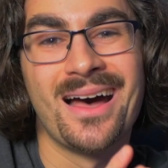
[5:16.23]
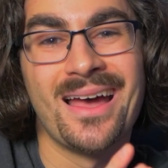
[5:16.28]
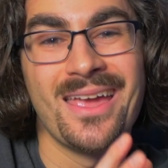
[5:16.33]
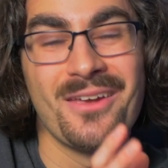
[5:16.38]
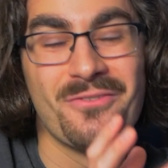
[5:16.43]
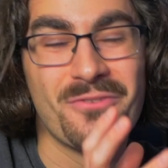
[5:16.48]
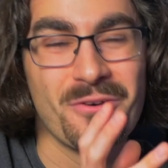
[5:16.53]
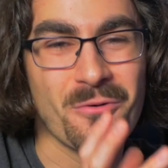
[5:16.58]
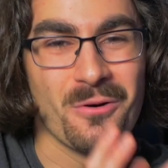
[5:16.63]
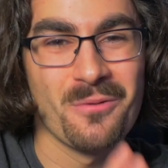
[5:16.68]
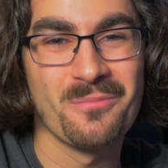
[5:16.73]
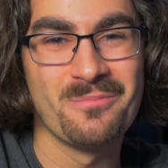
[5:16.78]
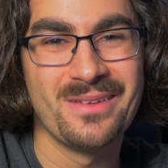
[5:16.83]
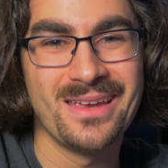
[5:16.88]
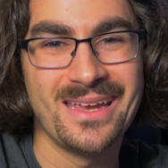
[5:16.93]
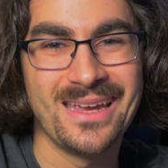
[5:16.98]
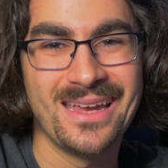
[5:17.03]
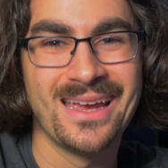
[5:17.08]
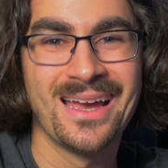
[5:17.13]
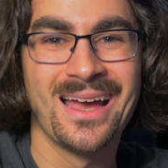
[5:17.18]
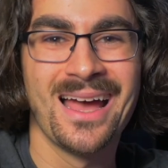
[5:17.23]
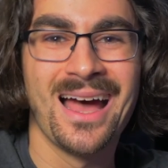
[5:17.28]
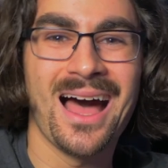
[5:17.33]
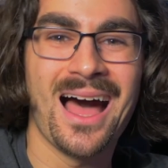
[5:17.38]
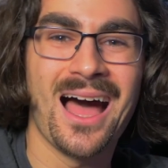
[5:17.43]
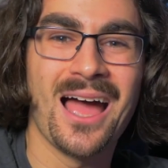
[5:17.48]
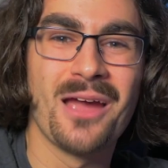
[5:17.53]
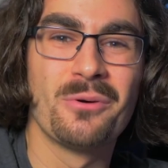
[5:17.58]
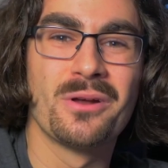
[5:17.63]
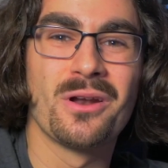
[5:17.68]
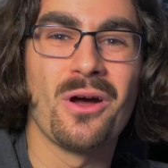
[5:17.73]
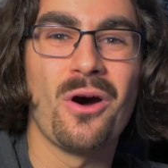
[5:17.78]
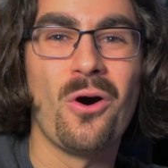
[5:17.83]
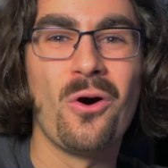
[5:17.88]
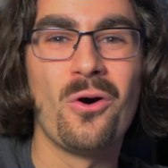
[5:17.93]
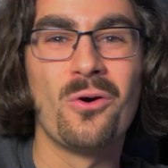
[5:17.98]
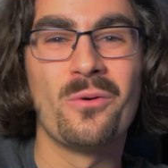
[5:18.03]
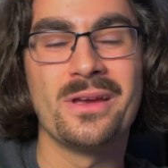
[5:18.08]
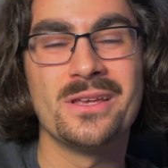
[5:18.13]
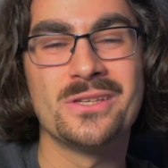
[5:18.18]
if it were me, I would
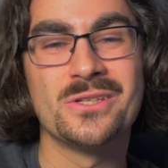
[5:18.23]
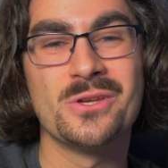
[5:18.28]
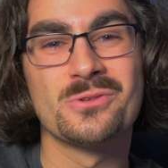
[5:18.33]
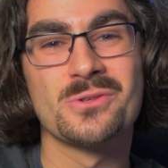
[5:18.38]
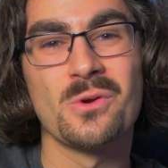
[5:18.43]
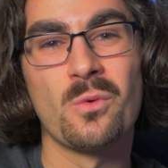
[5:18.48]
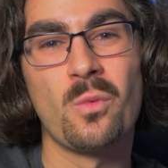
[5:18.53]
always use